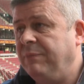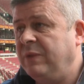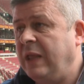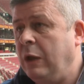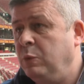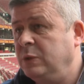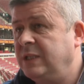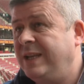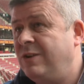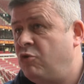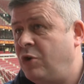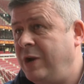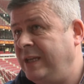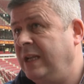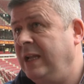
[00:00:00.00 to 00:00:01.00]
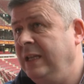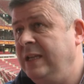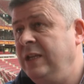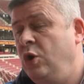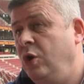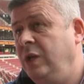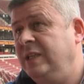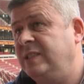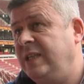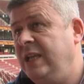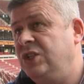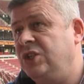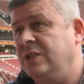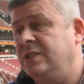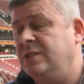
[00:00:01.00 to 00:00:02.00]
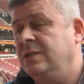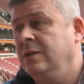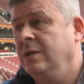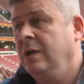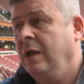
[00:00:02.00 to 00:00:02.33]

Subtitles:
it was critical in the early stages.